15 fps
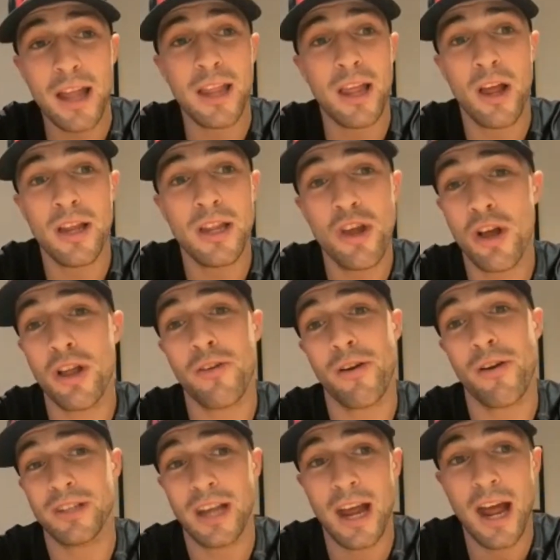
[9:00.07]
In the early
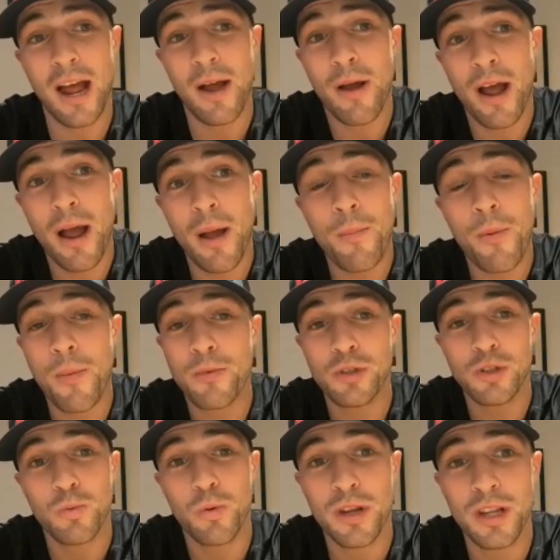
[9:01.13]
rounds, I pretty much
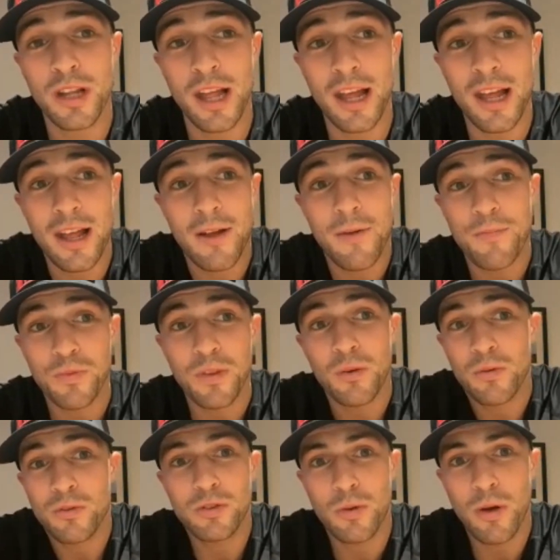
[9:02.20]
just wanted like
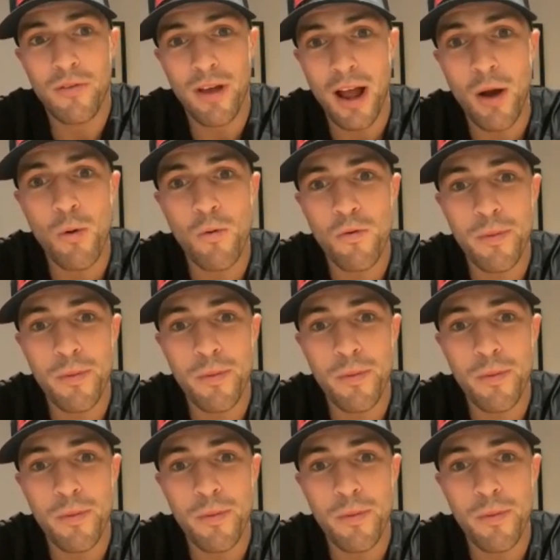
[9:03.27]
to have it out with